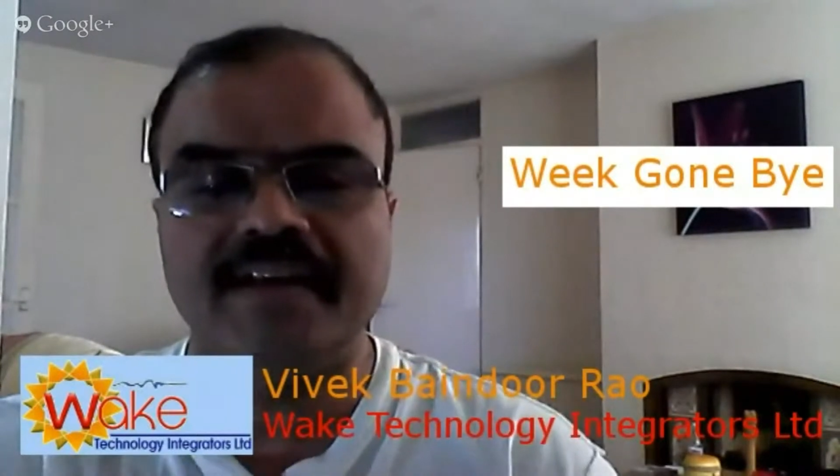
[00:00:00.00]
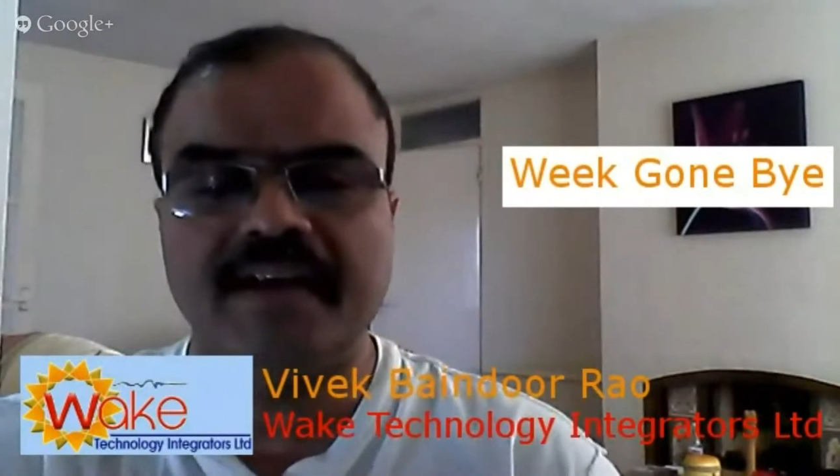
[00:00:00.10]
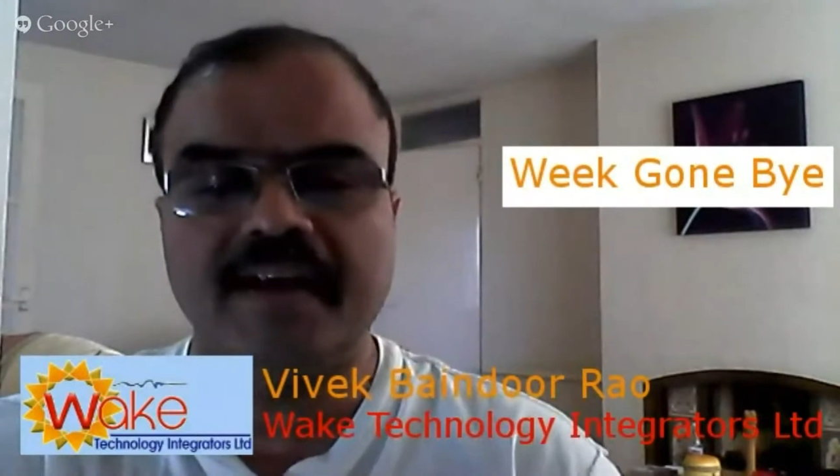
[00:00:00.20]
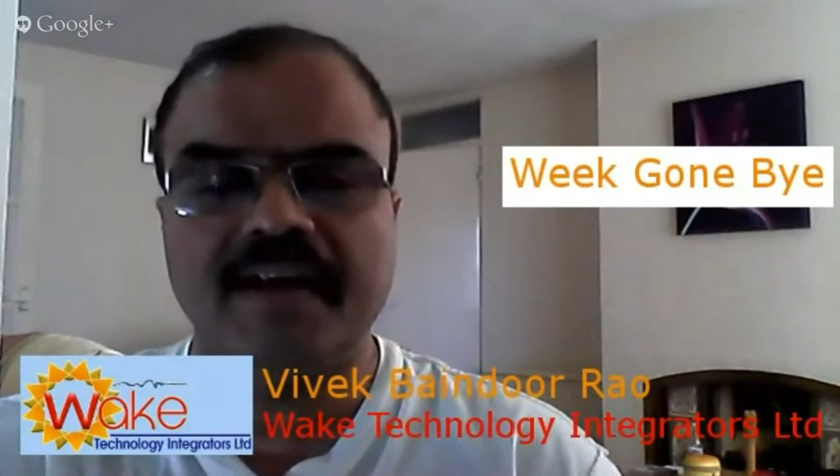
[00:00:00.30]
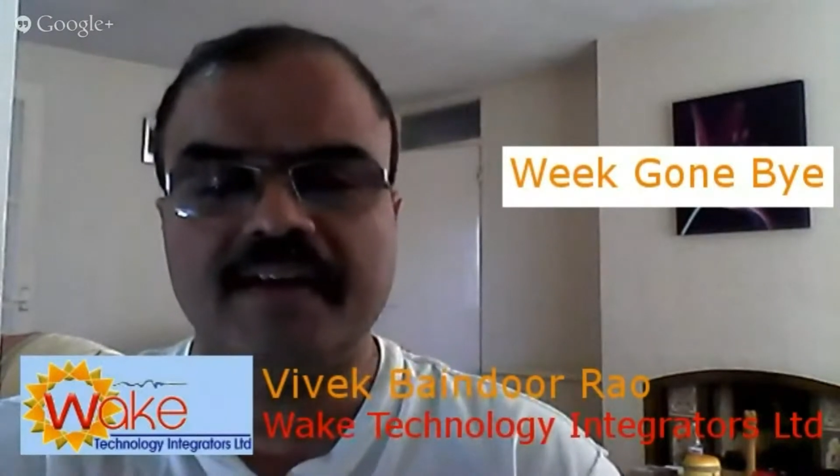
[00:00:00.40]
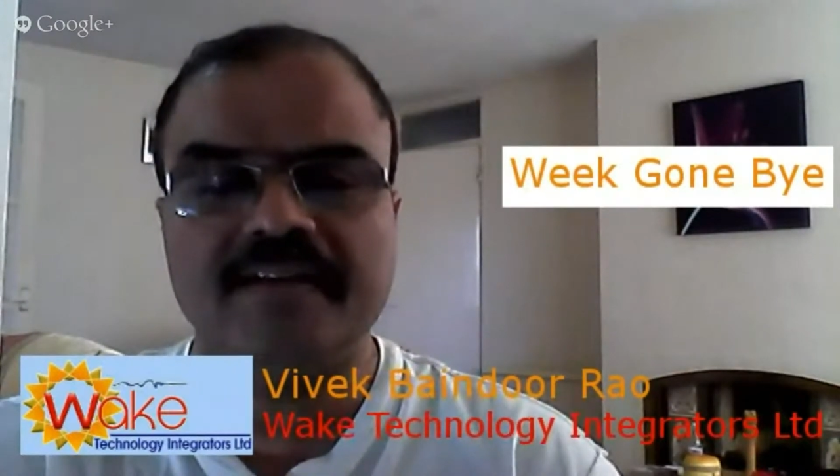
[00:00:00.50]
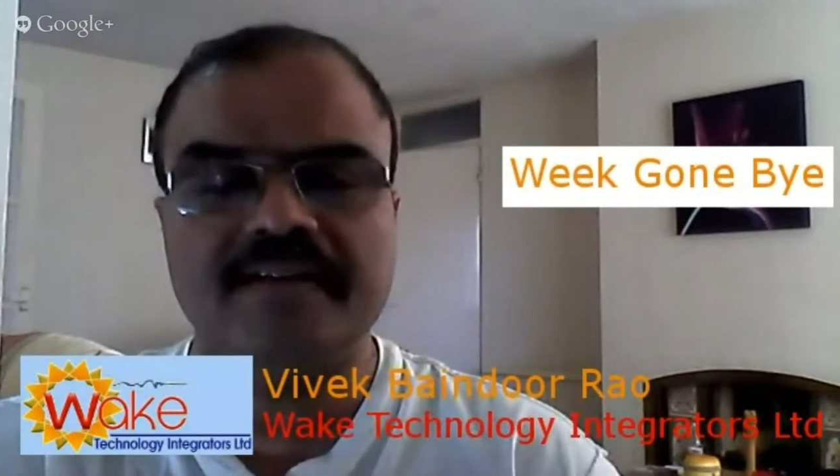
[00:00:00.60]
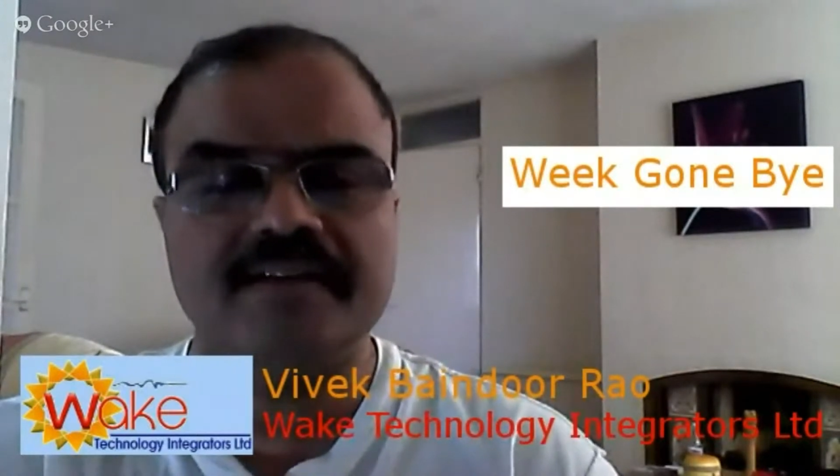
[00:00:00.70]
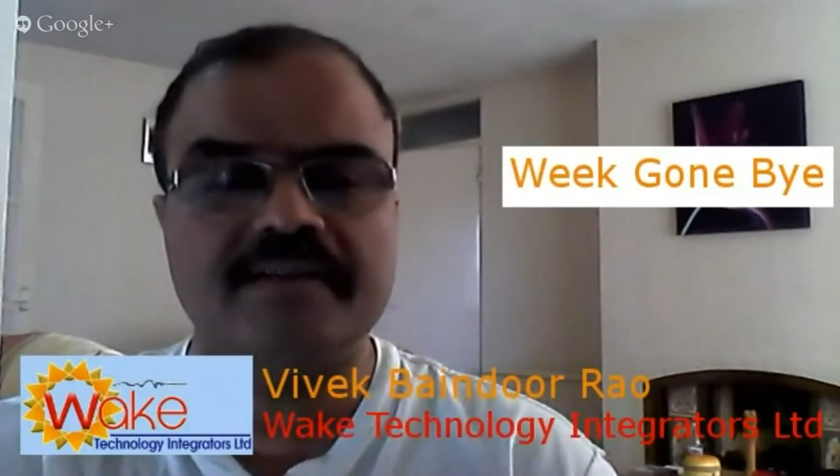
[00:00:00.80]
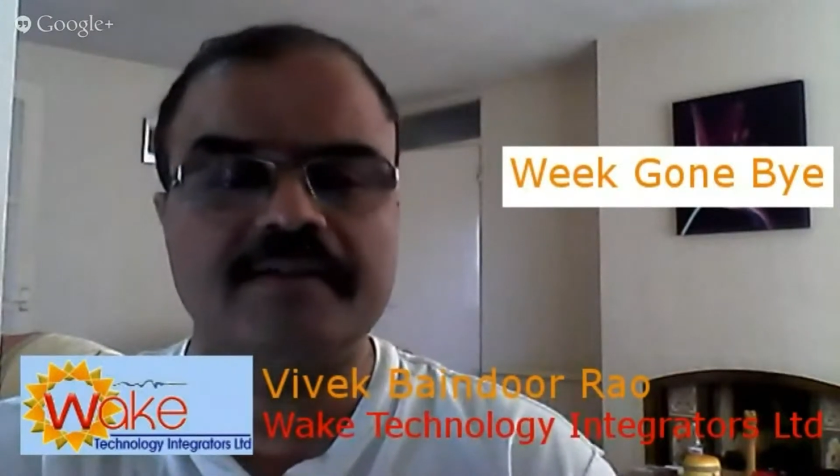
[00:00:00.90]
and
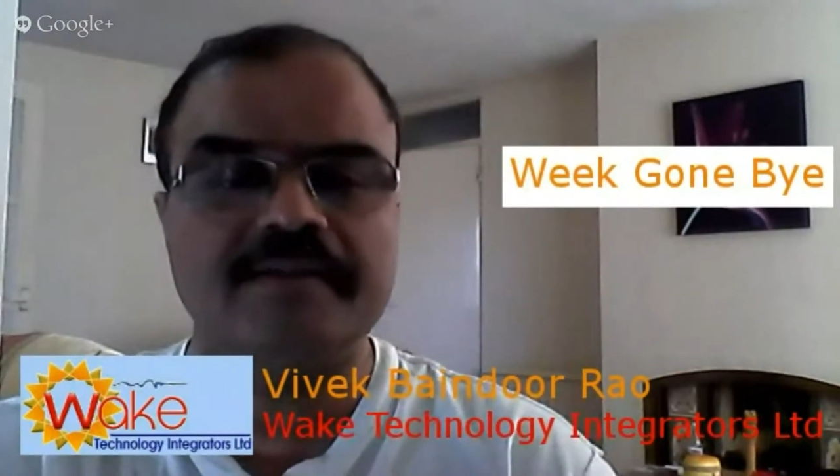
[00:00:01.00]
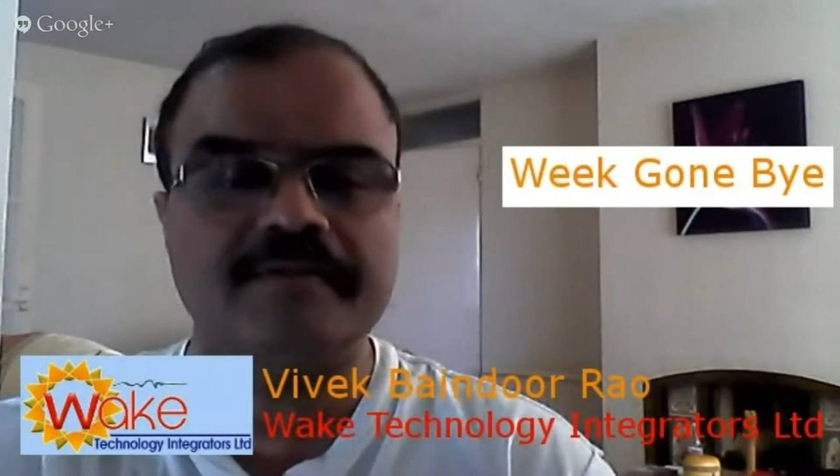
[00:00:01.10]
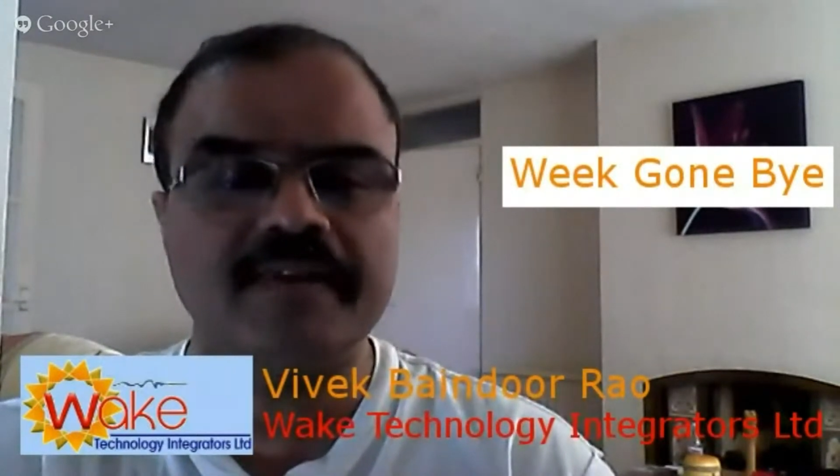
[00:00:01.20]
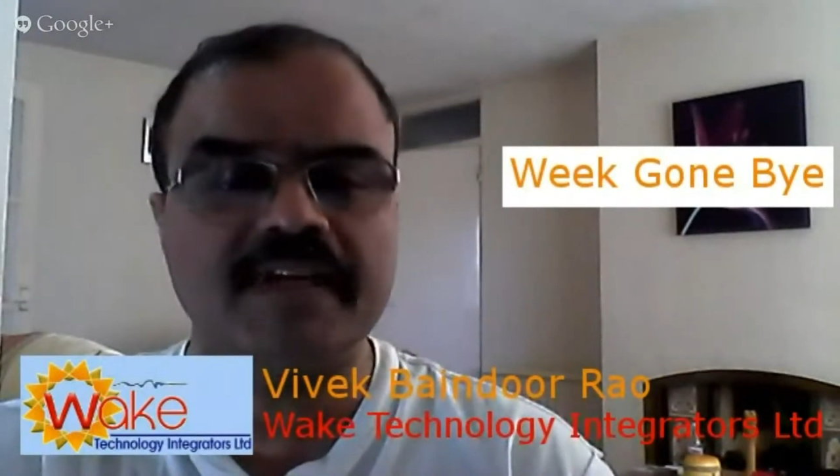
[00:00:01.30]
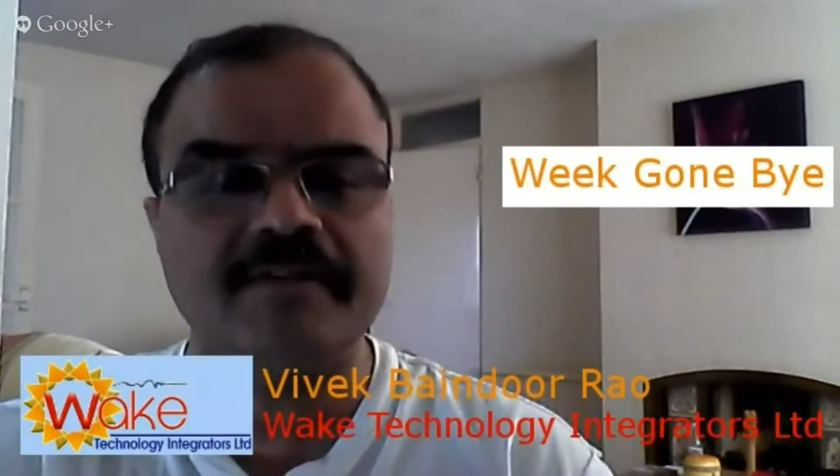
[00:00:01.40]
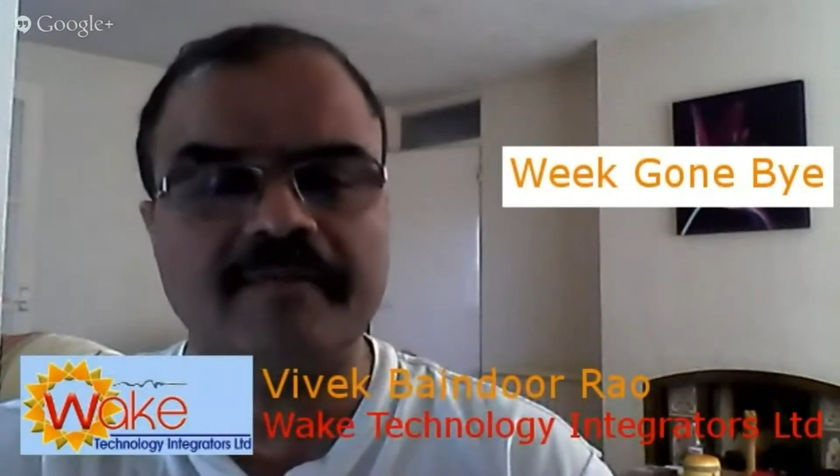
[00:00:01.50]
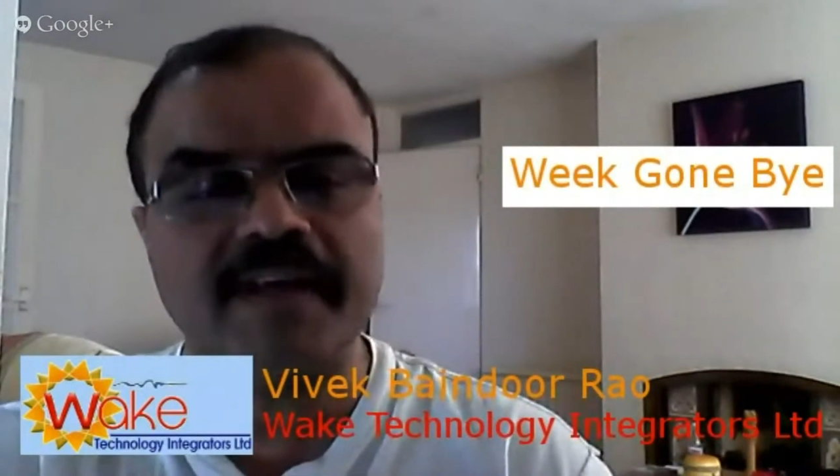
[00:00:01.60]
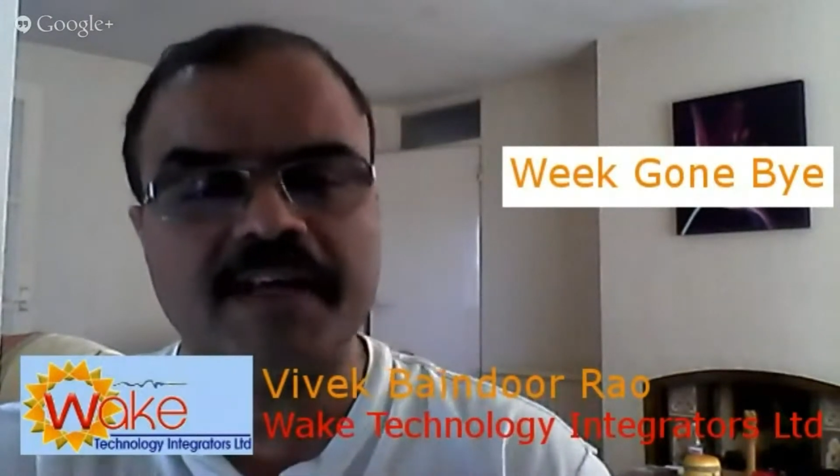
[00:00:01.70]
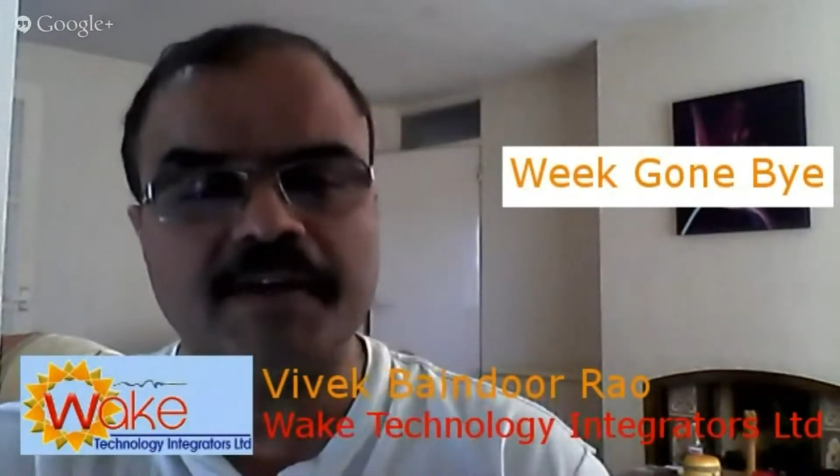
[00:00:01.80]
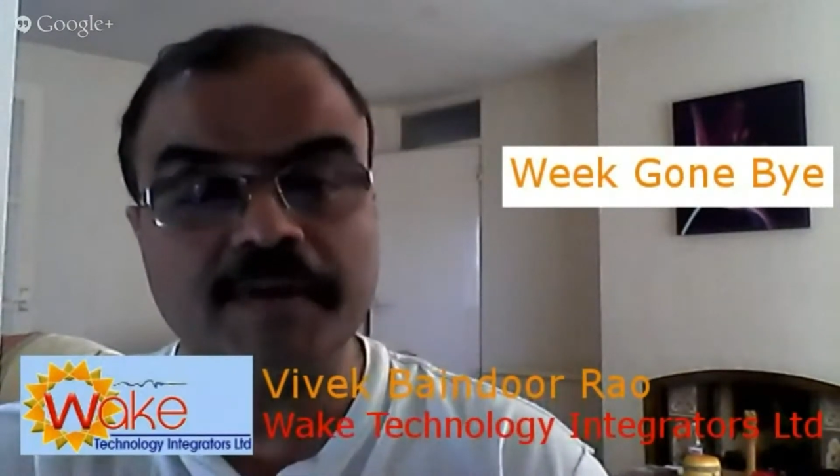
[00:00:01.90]
we were
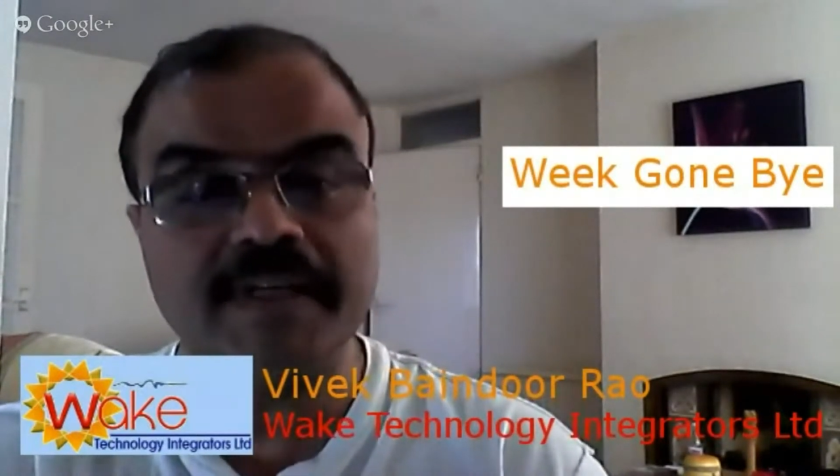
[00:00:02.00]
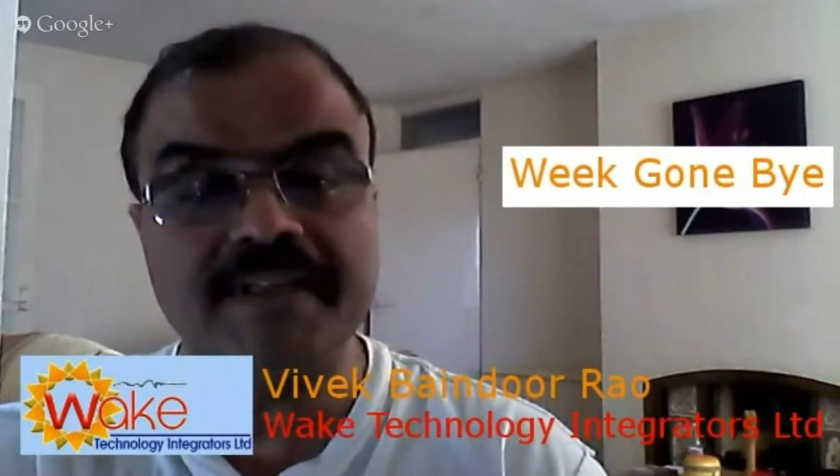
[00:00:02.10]
only